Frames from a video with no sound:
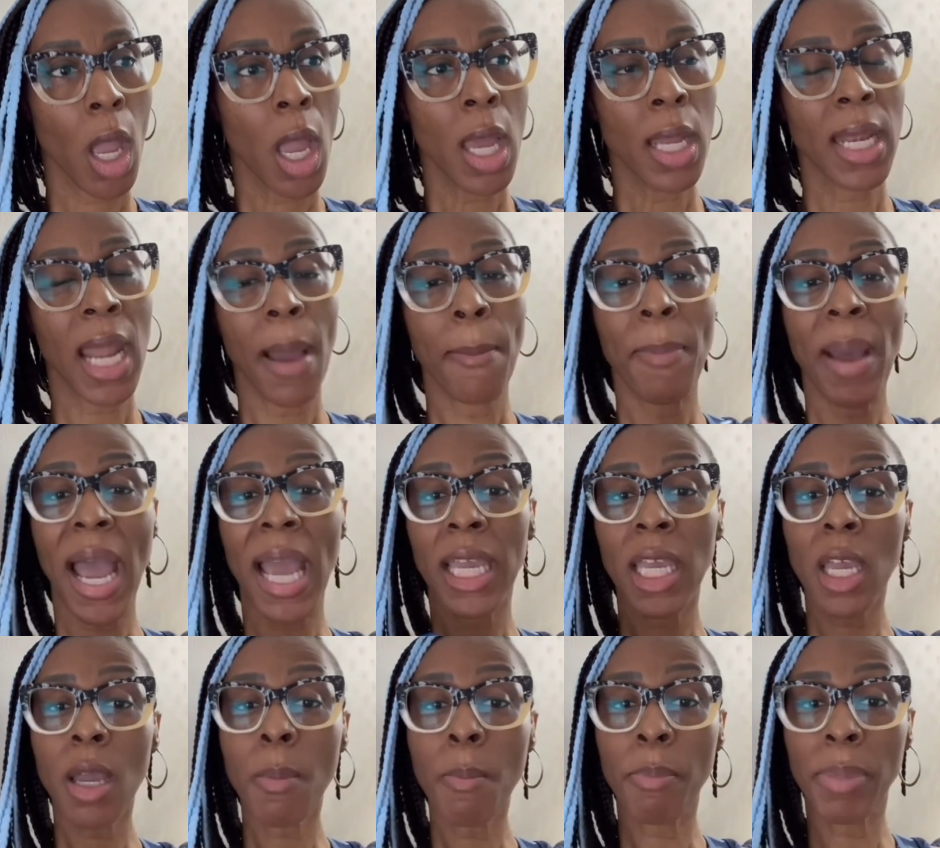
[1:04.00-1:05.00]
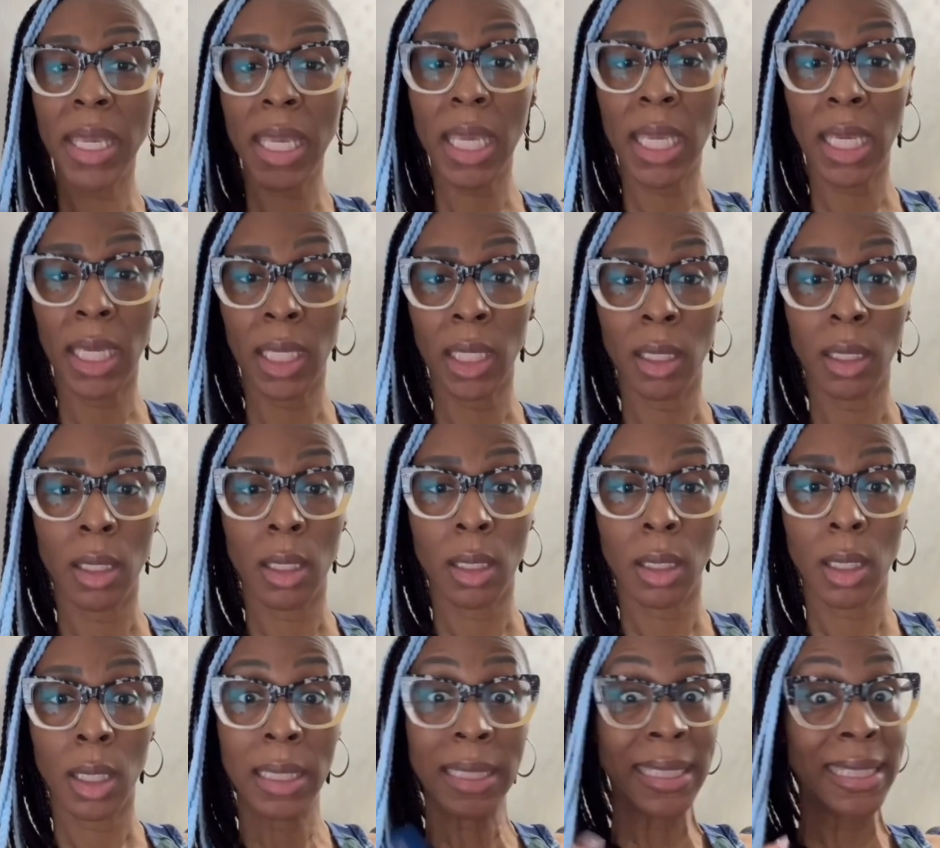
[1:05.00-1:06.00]
Now, by him being
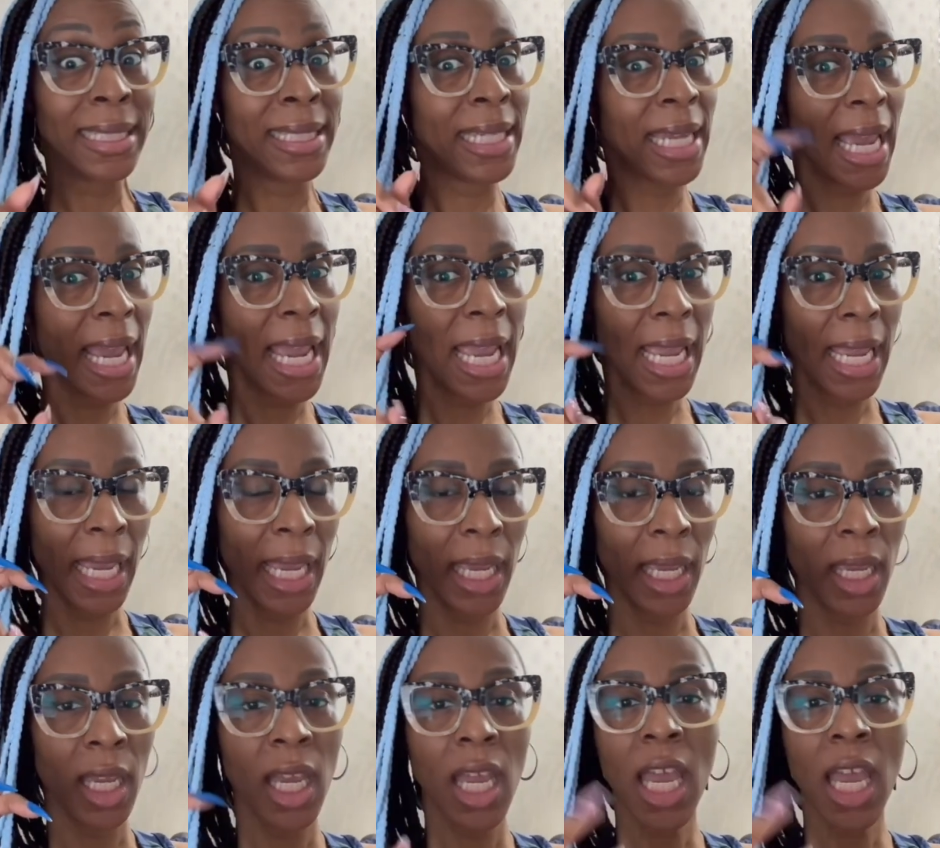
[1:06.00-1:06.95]
dead,